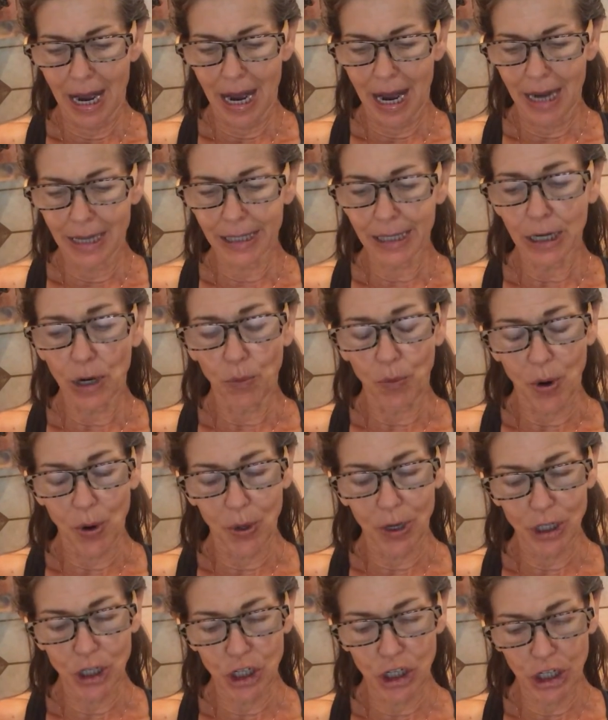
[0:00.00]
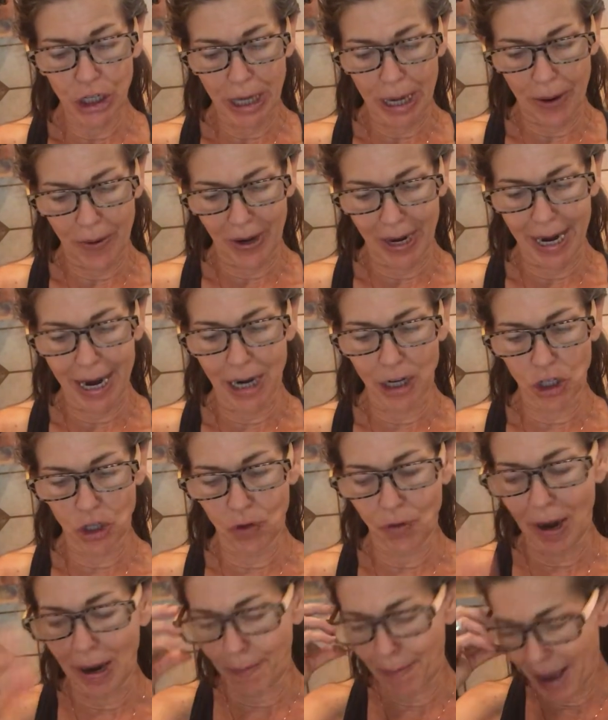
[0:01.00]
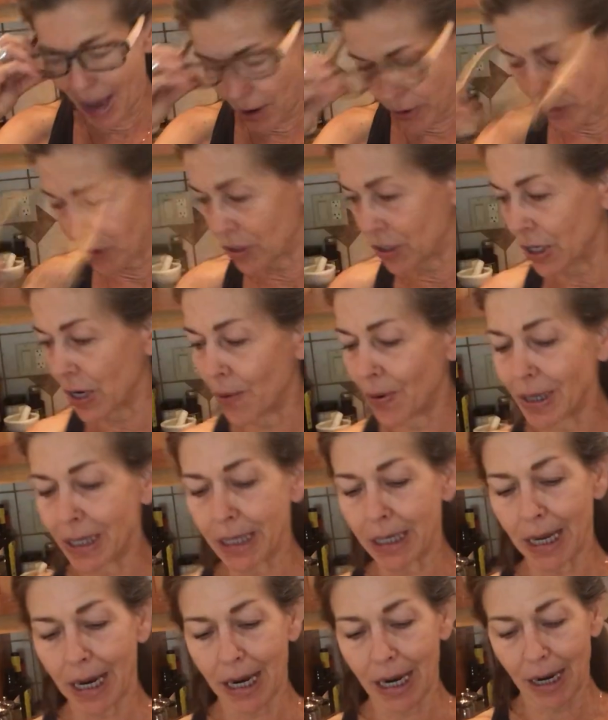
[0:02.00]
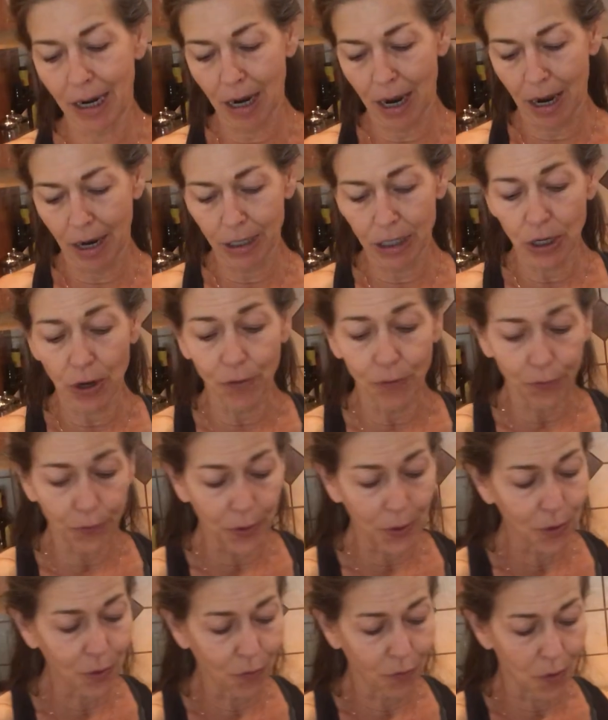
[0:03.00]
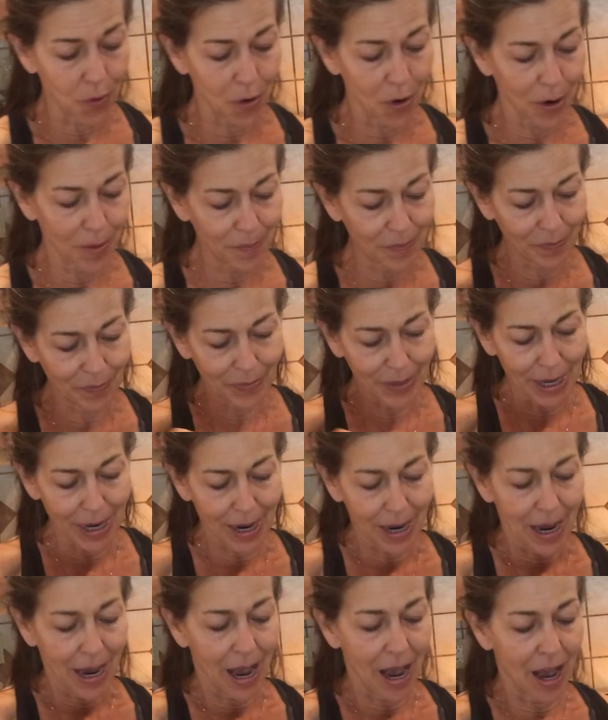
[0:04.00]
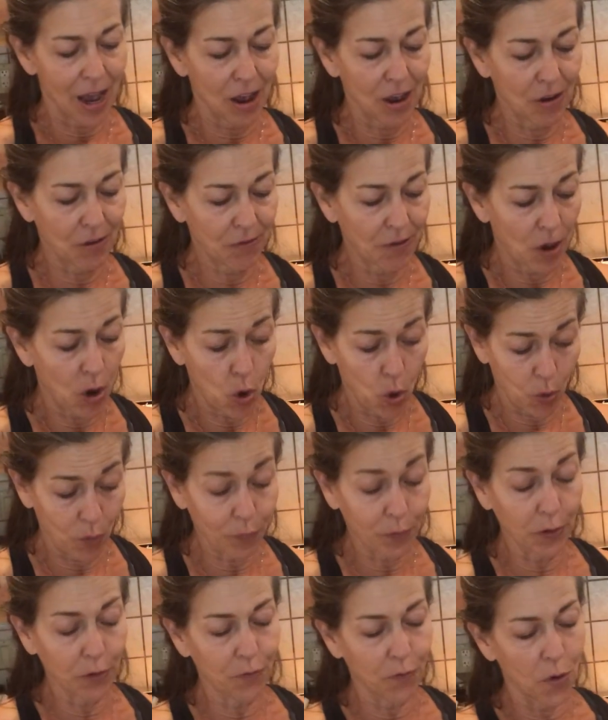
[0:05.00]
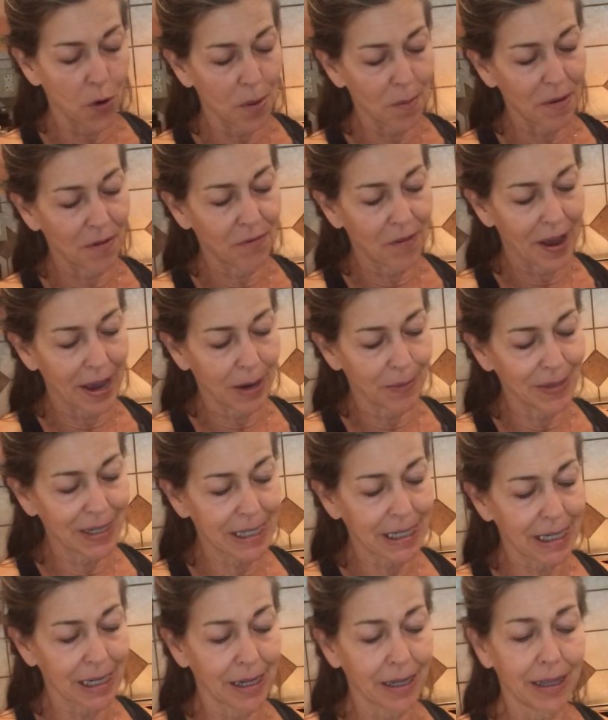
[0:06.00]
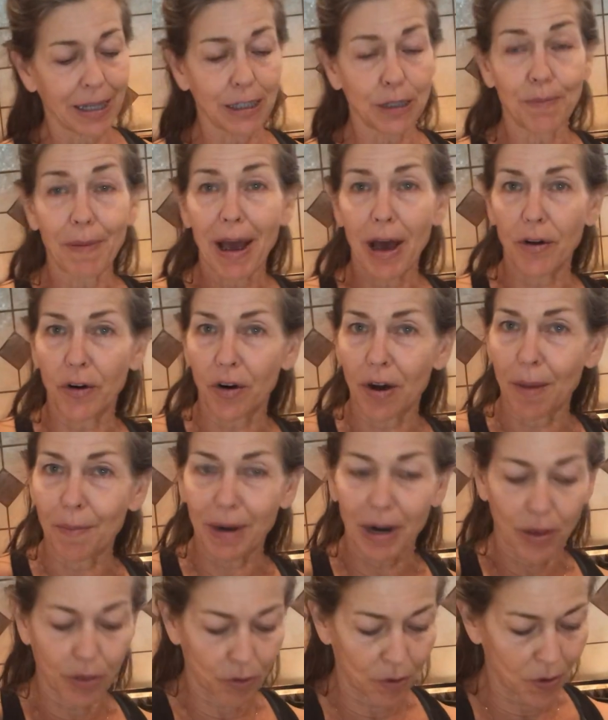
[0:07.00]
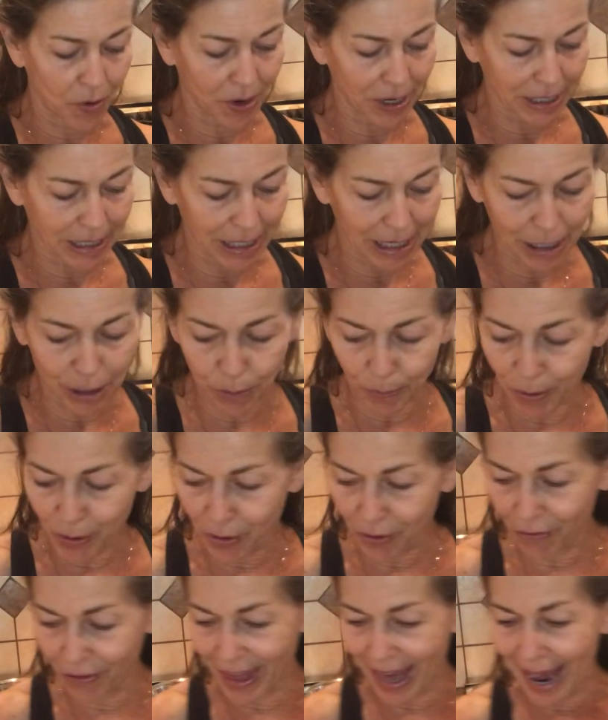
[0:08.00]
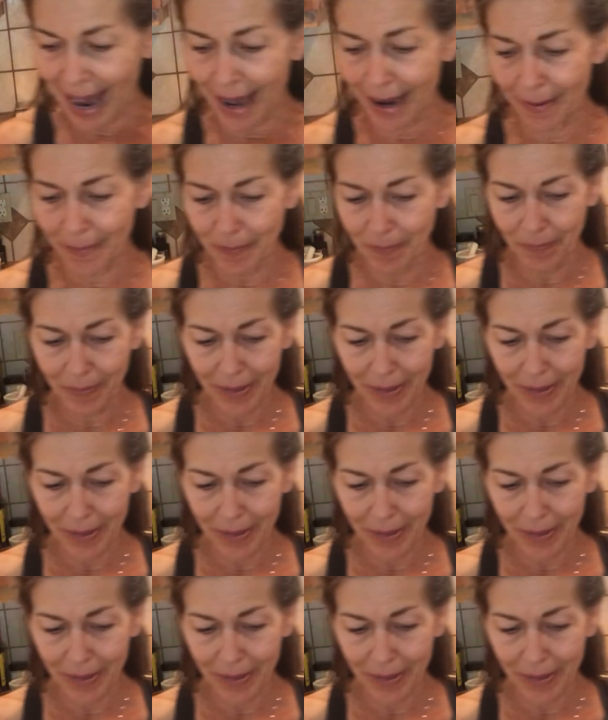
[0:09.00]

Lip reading: acerola cherry extract powder. So it's a food form of a whole food form of vitamin C that's powdered. I'm going to throw in a teaspoon of that,